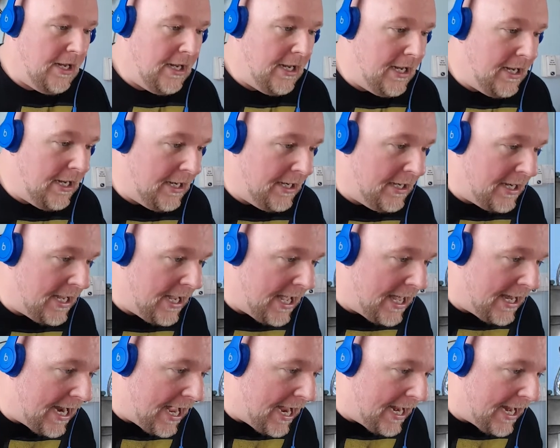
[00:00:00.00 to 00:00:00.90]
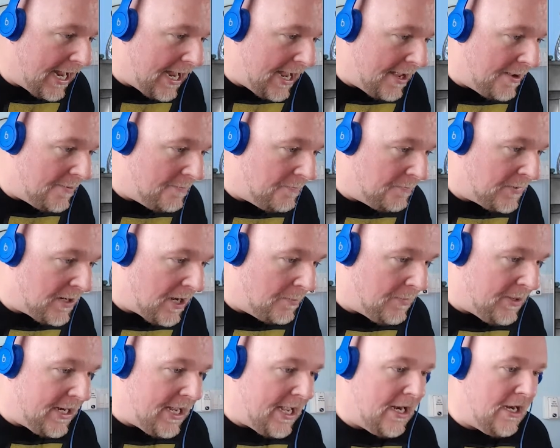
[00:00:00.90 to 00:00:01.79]
And there I am,
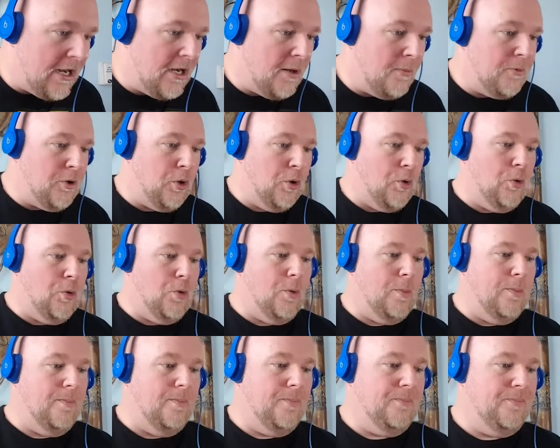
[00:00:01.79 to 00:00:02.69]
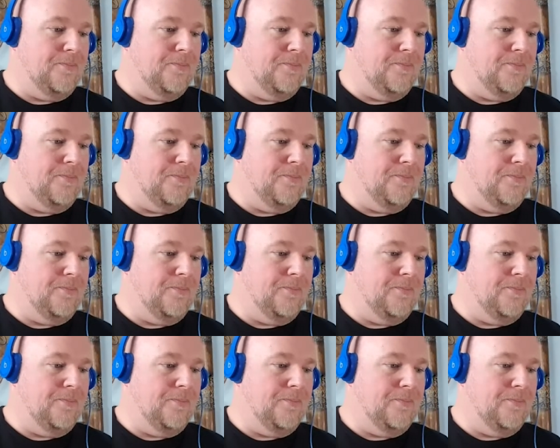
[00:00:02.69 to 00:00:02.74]
coming out of the tube.